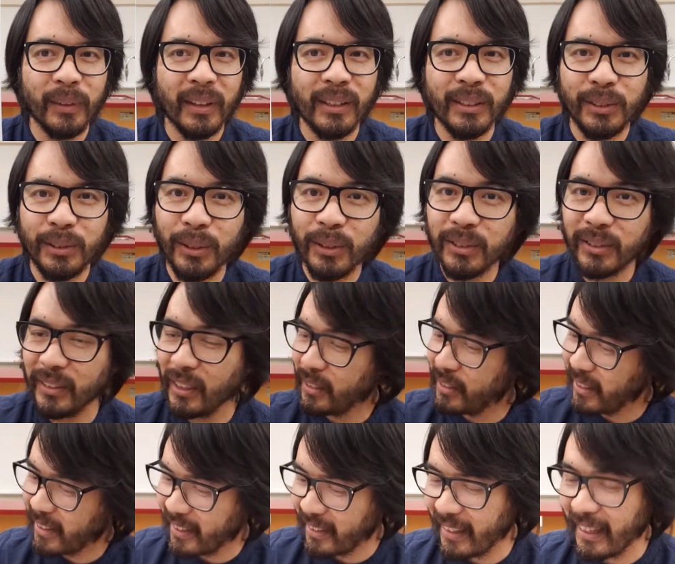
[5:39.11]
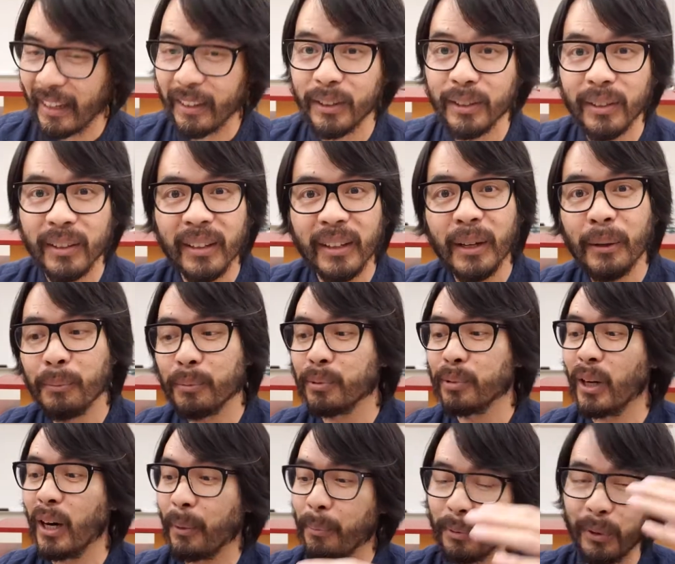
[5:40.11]
Students need to connect
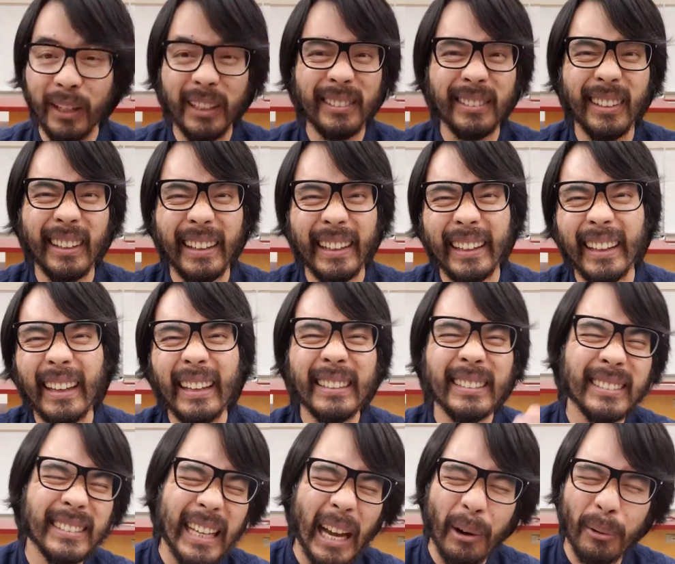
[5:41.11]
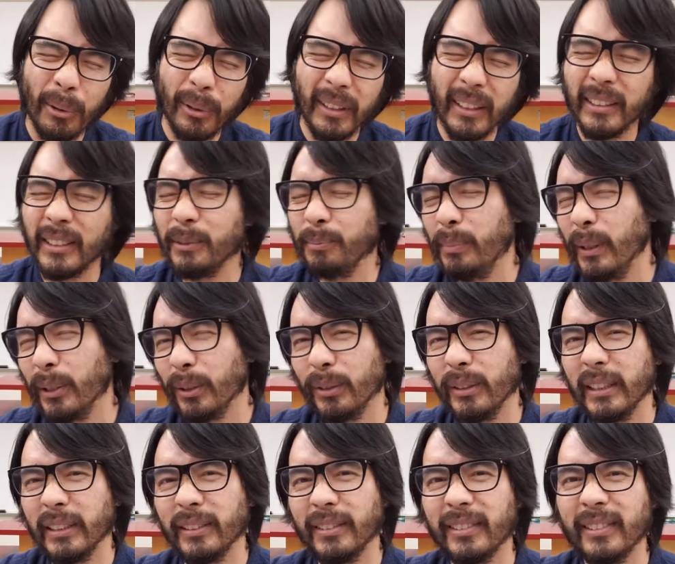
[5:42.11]
properties like sourness,
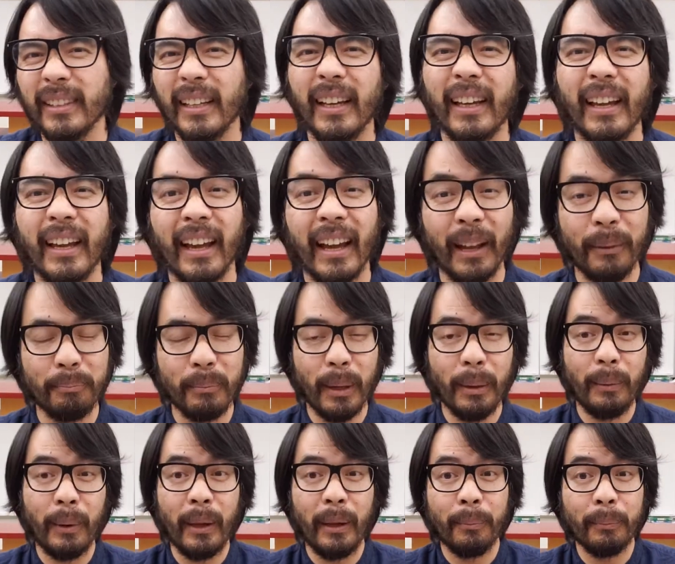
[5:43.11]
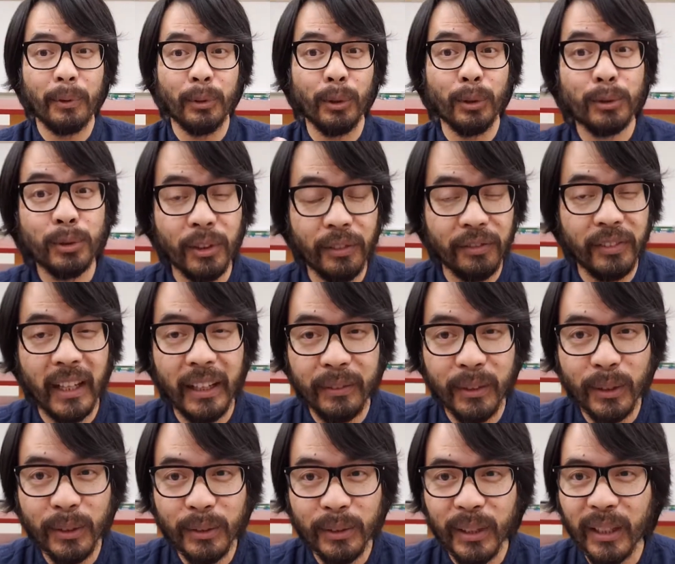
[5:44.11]
bitterness, and maybe neutral
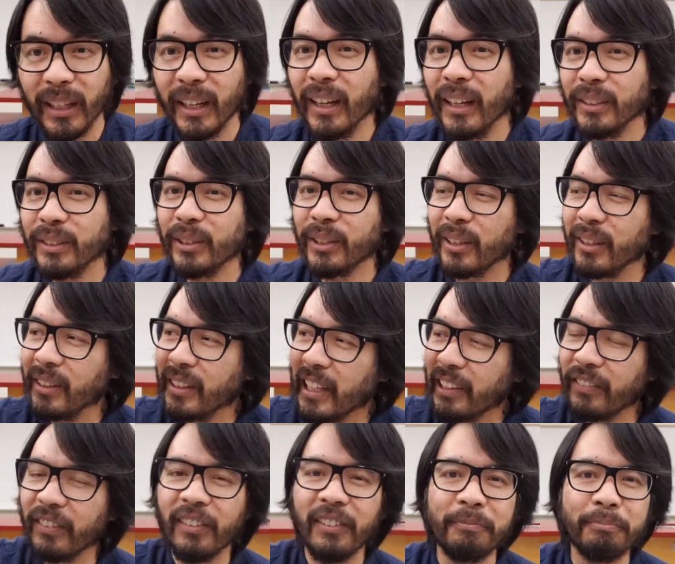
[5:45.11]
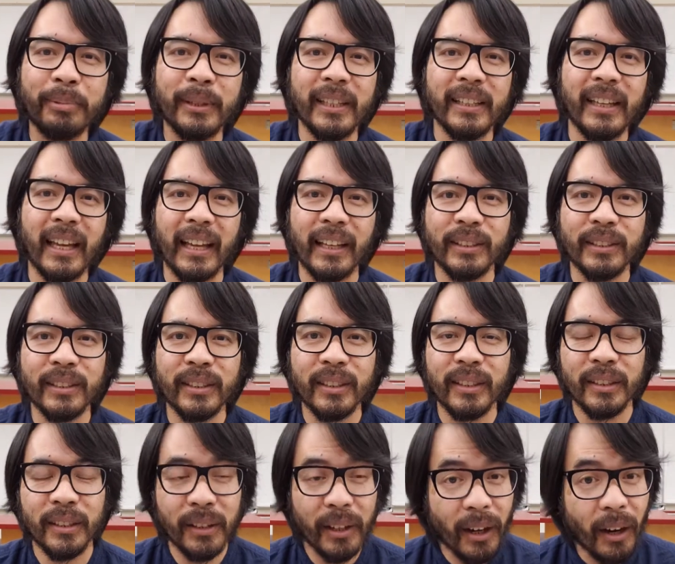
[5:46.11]
flavors to the level of pH
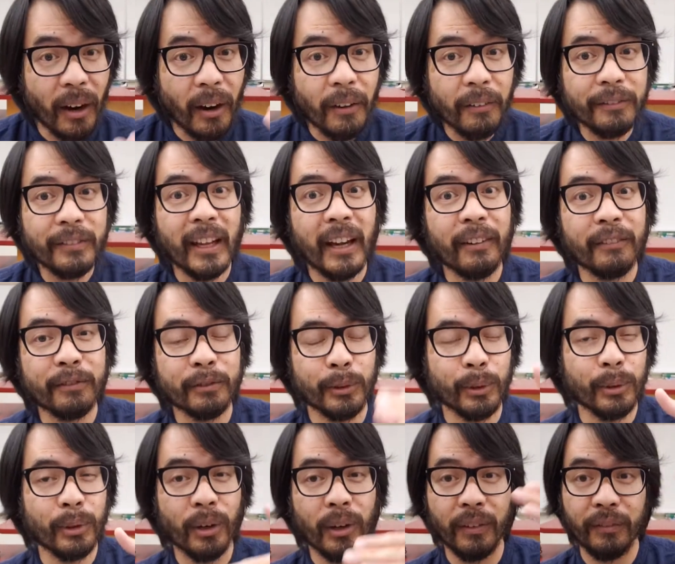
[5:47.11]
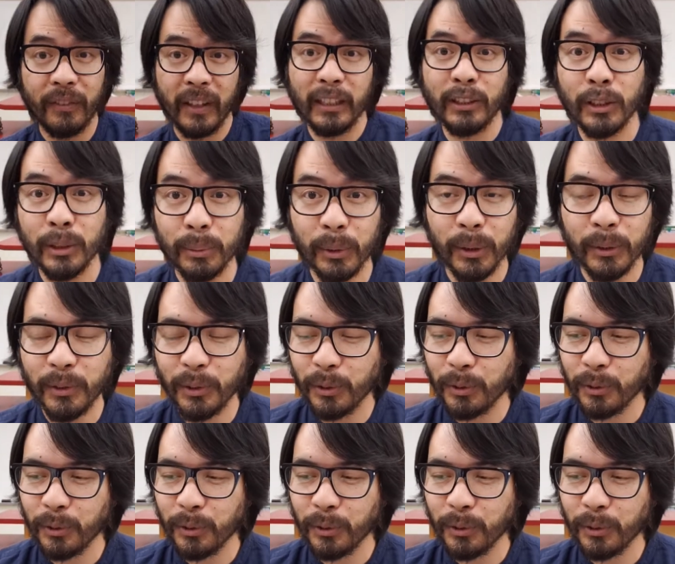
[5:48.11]
of that fruit or vegetable,